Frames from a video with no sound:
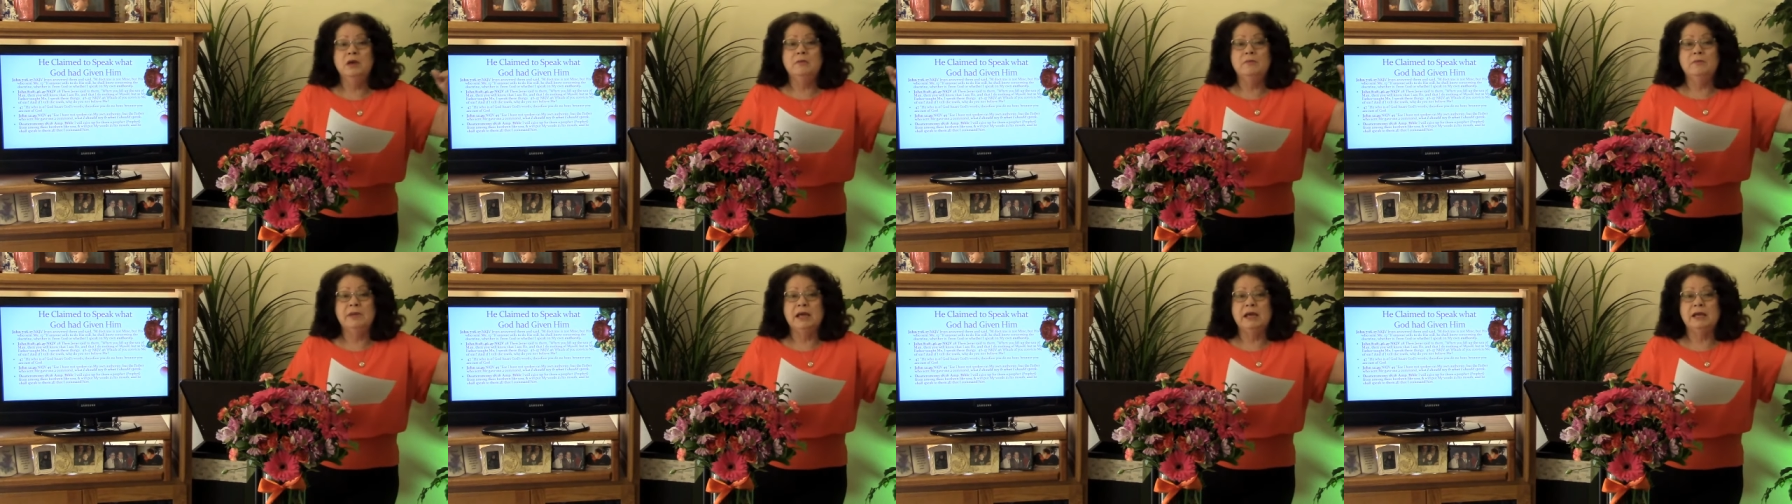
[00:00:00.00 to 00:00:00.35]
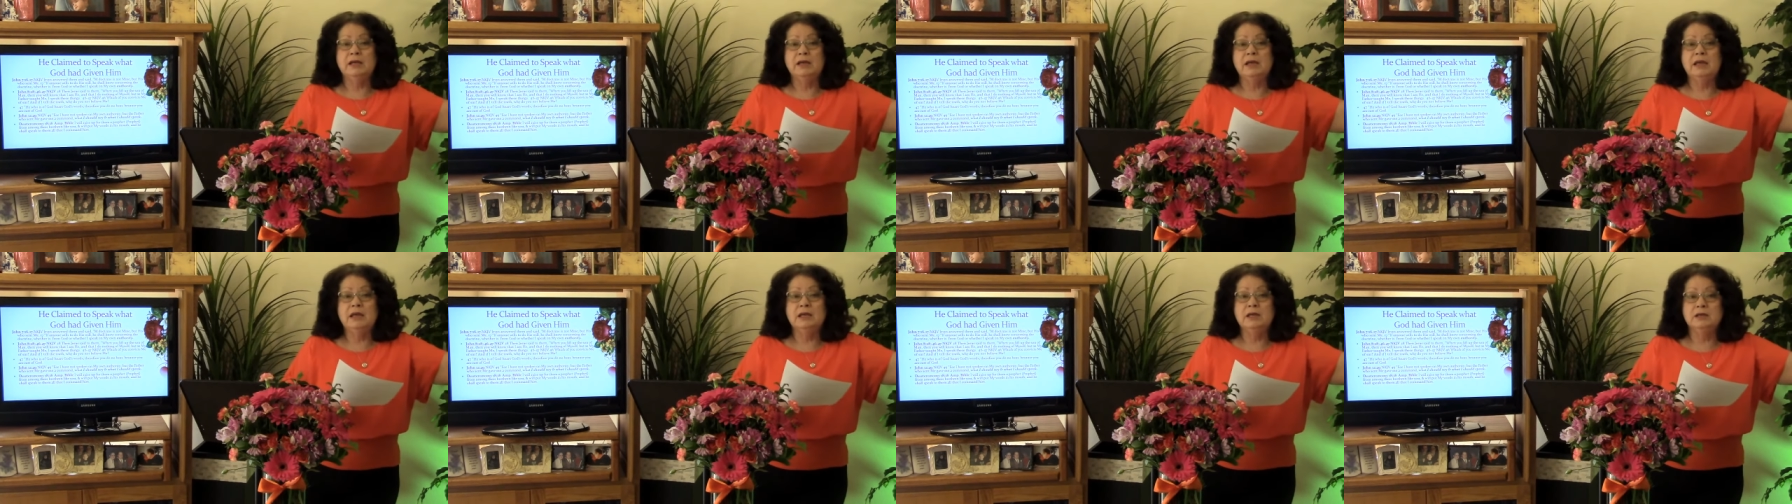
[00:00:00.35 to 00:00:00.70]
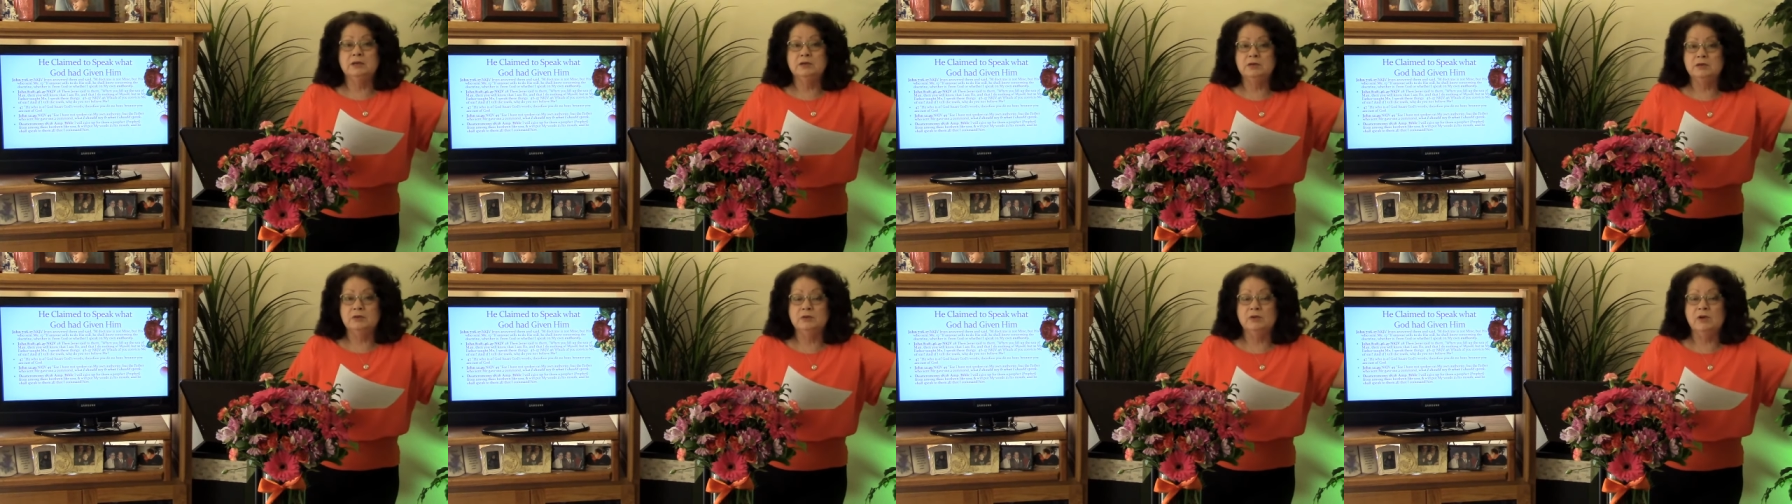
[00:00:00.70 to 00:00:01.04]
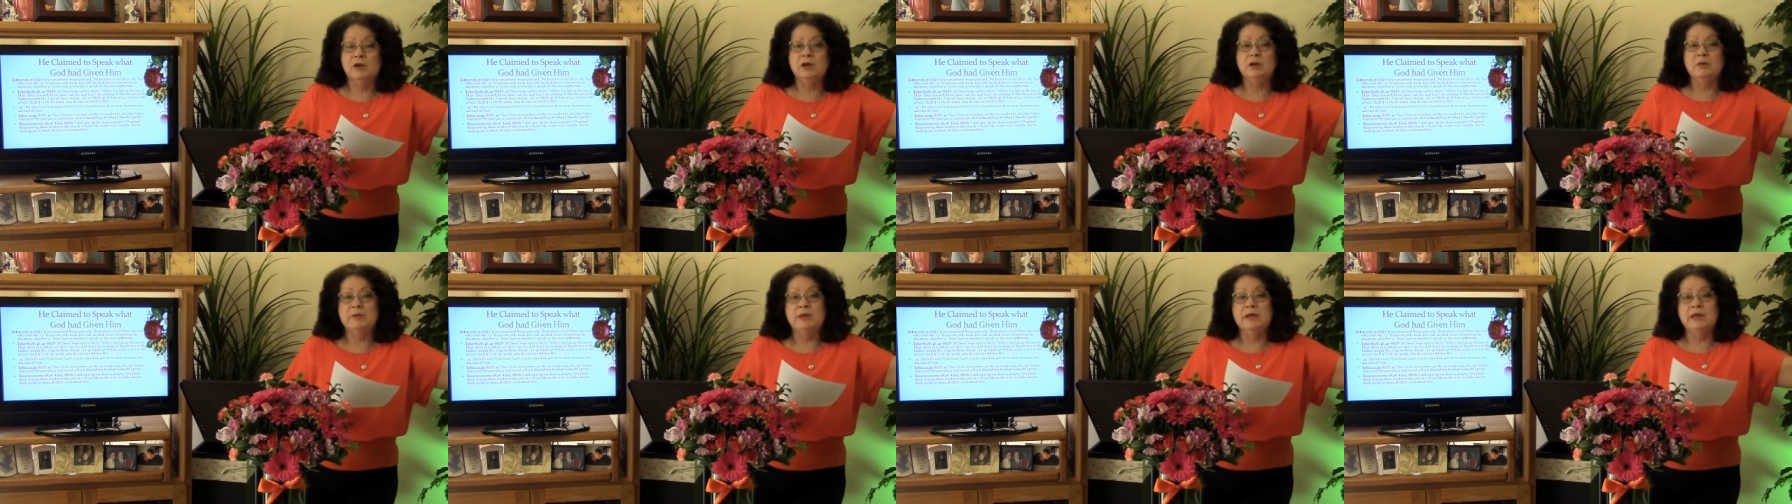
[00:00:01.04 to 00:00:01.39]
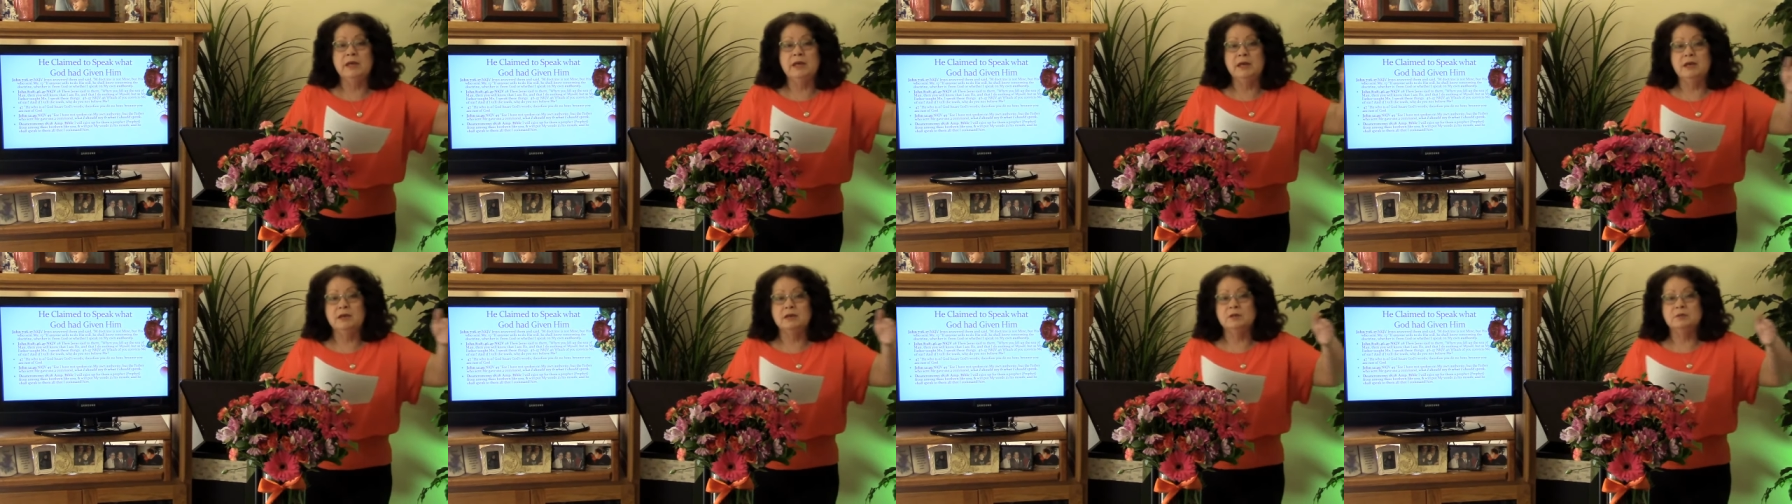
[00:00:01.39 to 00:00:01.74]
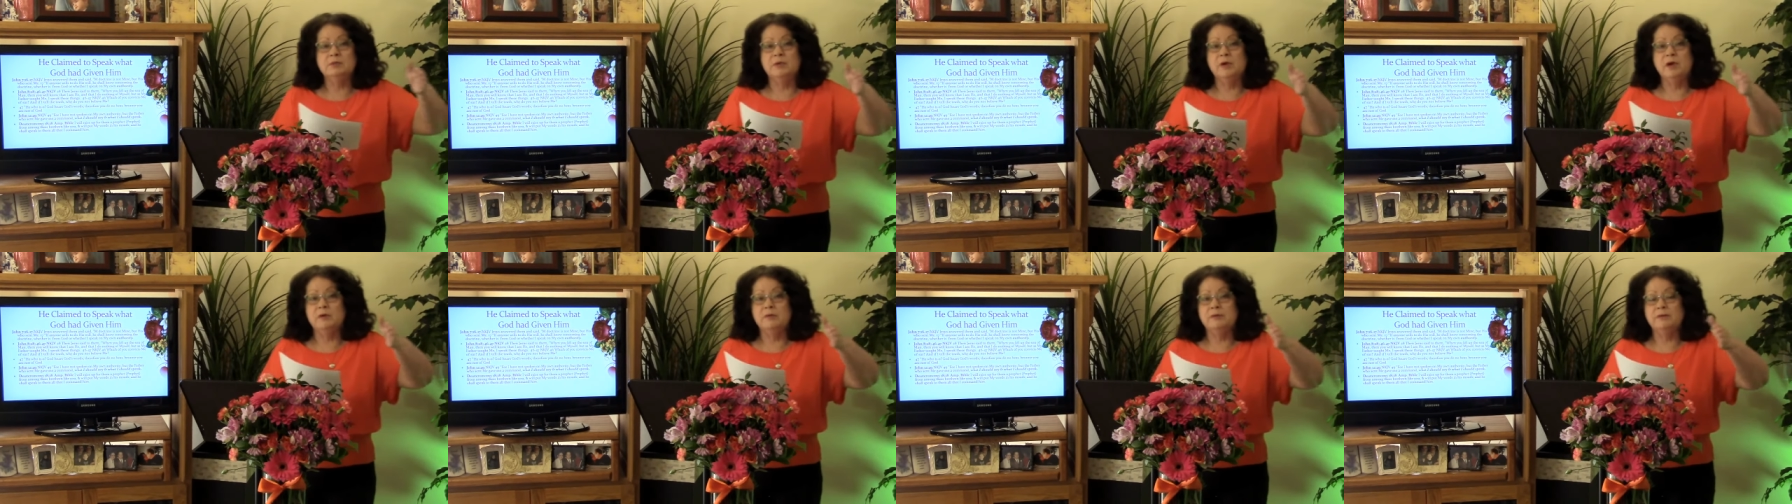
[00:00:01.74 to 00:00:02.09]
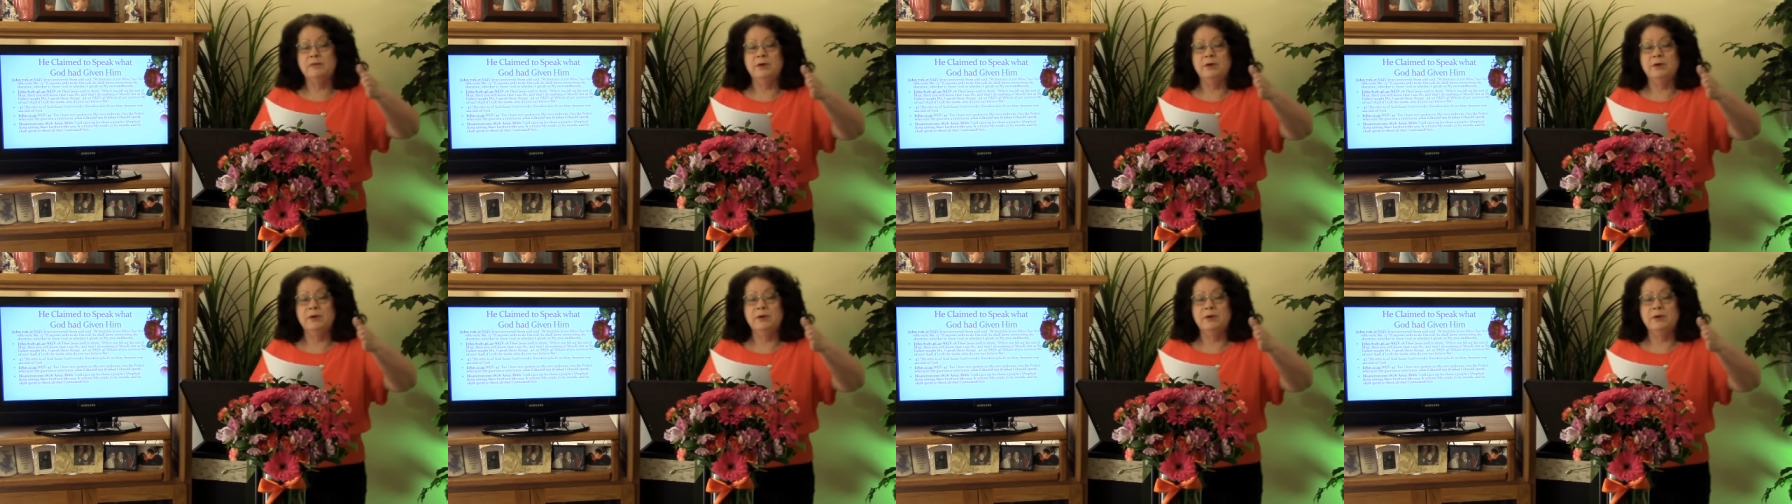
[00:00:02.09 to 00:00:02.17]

back in Deuteronomy is brought